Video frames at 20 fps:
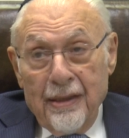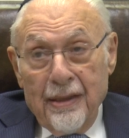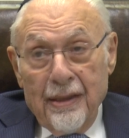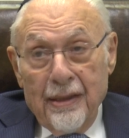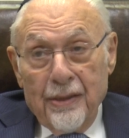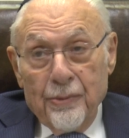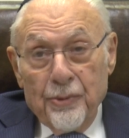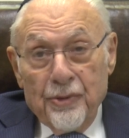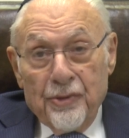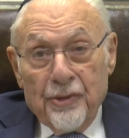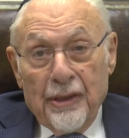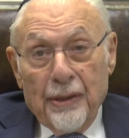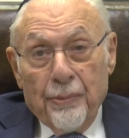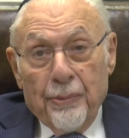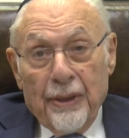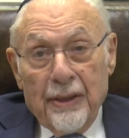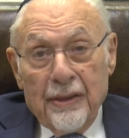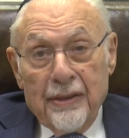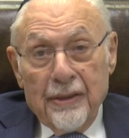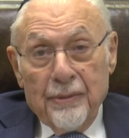and we
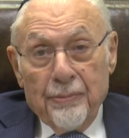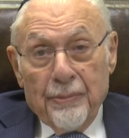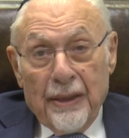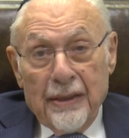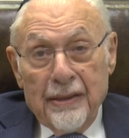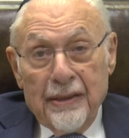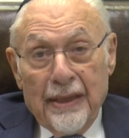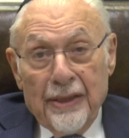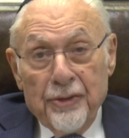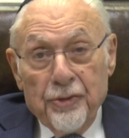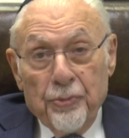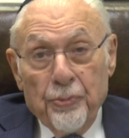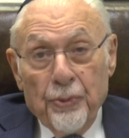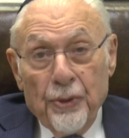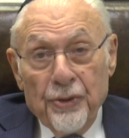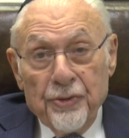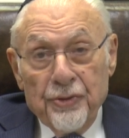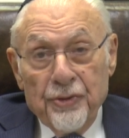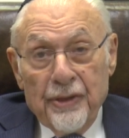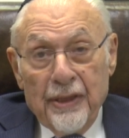celebrated my ninth
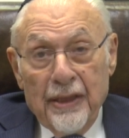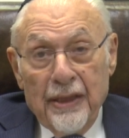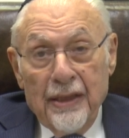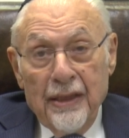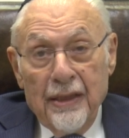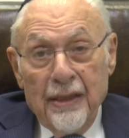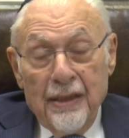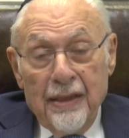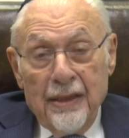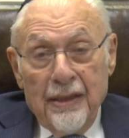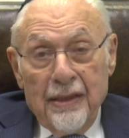birthday